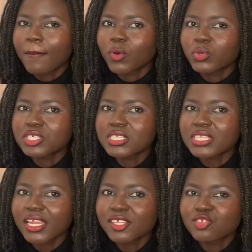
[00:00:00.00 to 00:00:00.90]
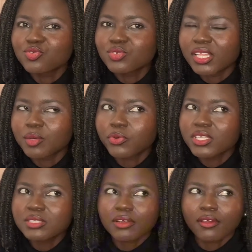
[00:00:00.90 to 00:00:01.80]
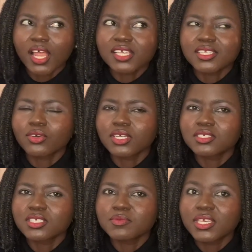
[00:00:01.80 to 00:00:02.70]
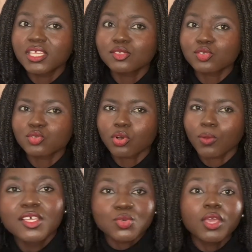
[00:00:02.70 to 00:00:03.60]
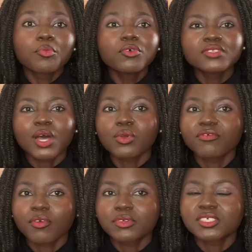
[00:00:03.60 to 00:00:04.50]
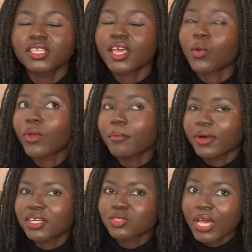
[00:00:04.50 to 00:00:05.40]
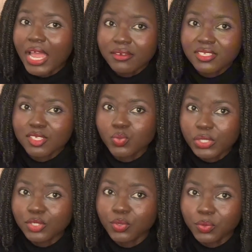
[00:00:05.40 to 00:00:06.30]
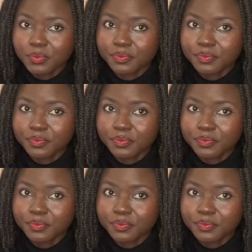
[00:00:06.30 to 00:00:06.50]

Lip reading: But when she started to do that, the policeman realized that, okay, she's beginning to talk. So he moved away from Richard and went back to Iris's window.